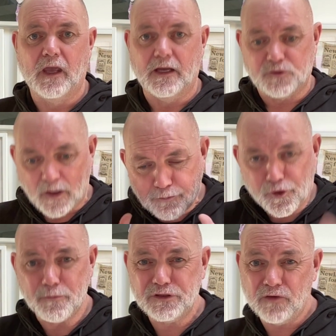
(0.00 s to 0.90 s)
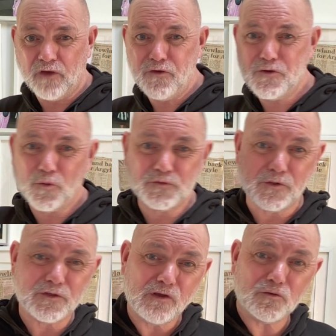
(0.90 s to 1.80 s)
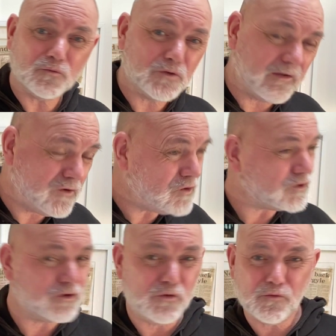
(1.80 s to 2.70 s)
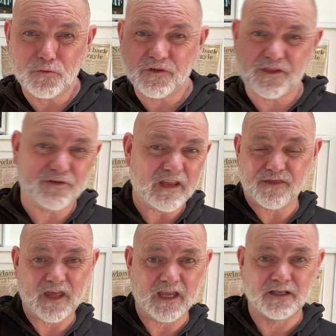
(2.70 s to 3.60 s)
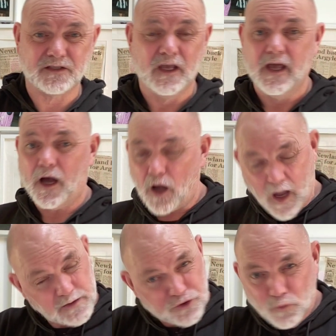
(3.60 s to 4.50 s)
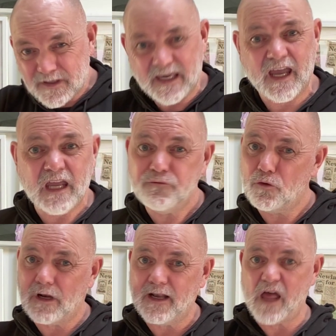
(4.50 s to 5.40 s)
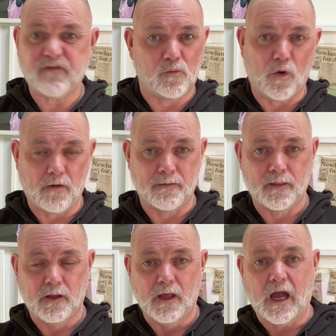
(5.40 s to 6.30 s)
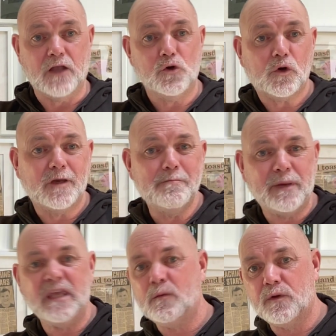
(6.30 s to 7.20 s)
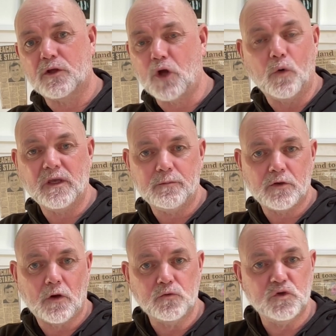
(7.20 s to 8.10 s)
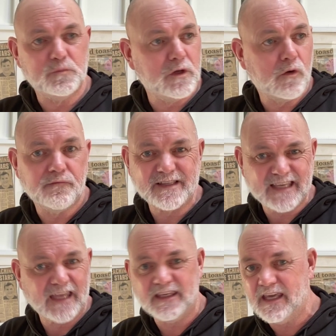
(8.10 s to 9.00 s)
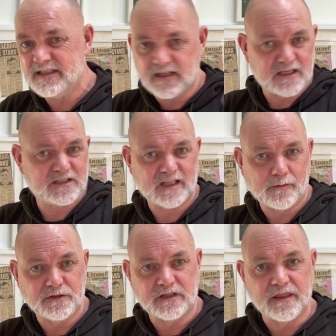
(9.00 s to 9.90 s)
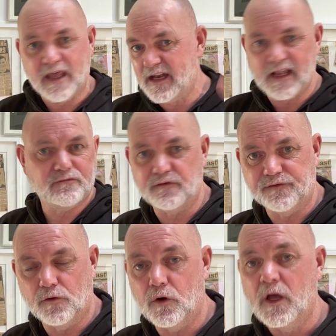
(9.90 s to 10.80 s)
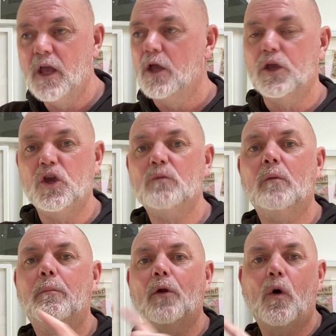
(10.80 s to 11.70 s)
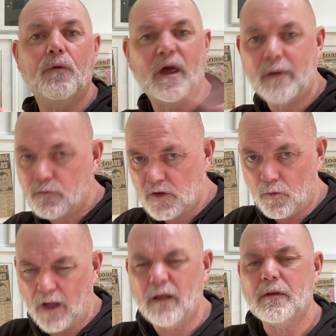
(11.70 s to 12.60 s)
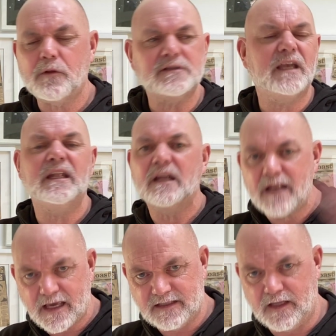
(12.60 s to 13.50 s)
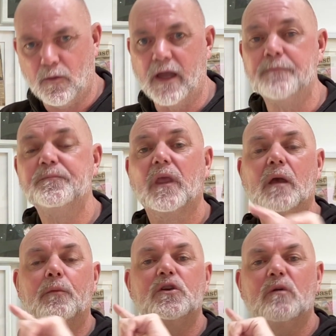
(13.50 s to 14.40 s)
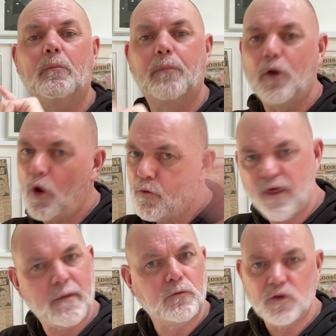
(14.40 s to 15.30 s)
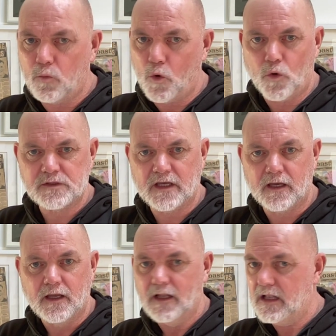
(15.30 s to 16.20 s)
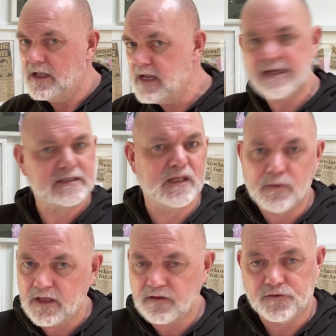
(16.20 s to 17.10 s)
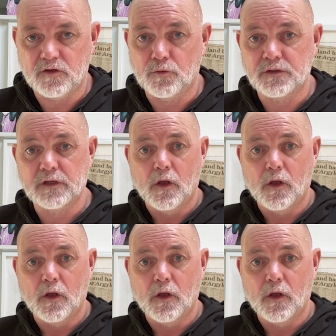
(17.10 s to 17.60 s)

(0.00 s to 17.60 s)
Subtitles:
So I promise you, if you just do those 3 things, I don't care if you're a level one and you're competing with a goalkeeping coach who's been going for 10 years and they're established and they're a level four, you will blow them out the water. And I'm not saying in a nasty way, but you'll blow them out the water literally within a few months.